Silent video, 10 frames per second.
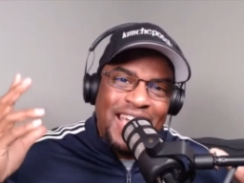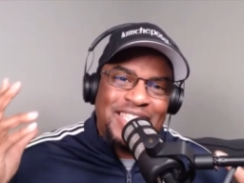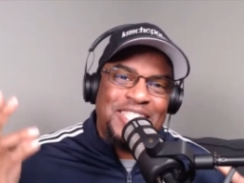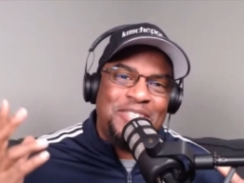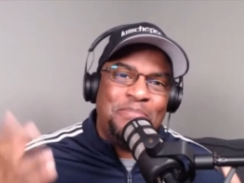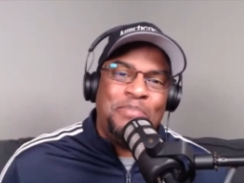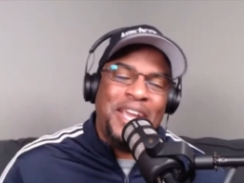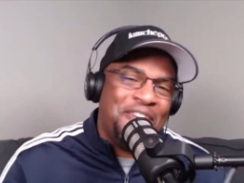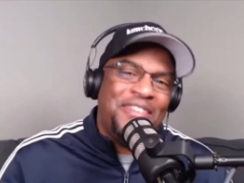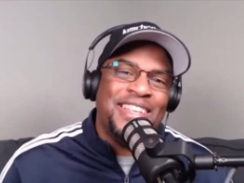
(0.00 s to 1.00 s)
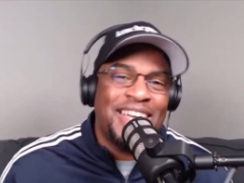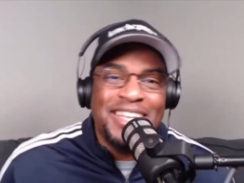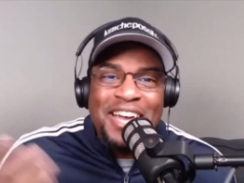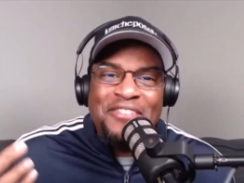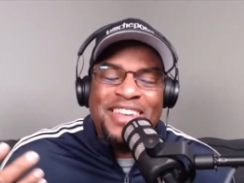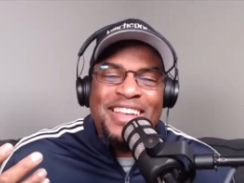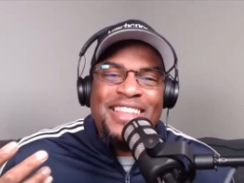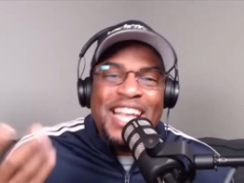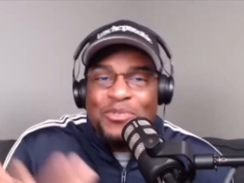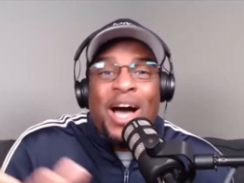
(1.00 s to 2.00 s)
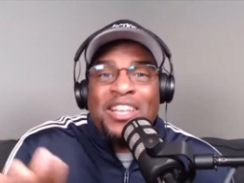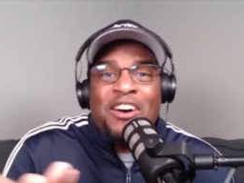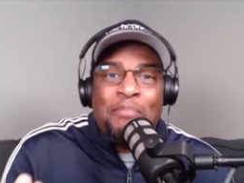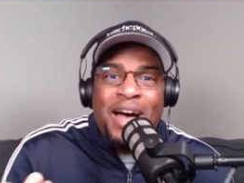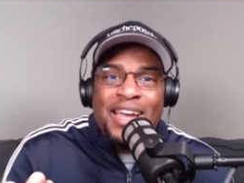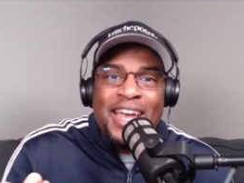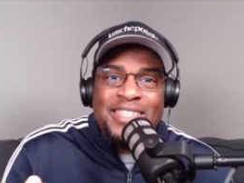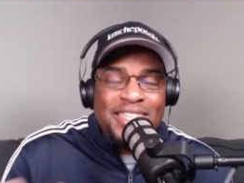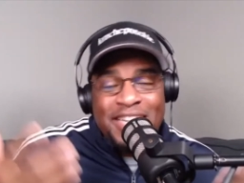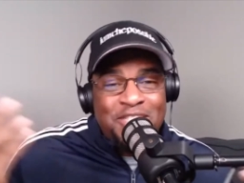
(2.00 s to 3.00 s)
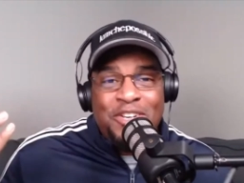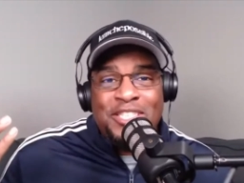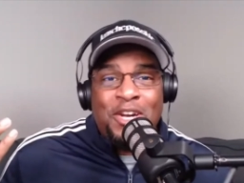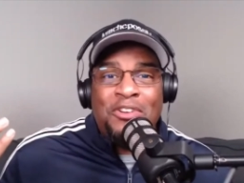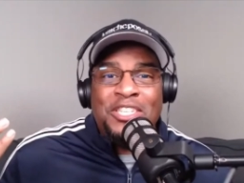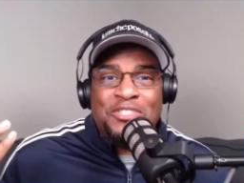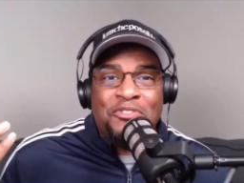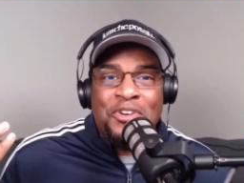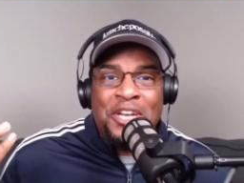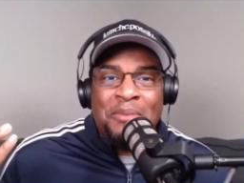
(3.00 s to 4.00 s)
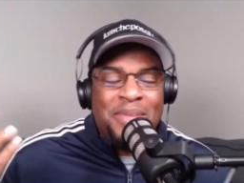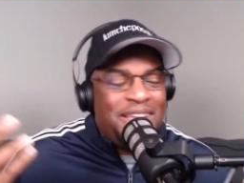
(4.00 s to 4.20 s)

experience. I love it. That's why I love podcasting because you can totally screw it up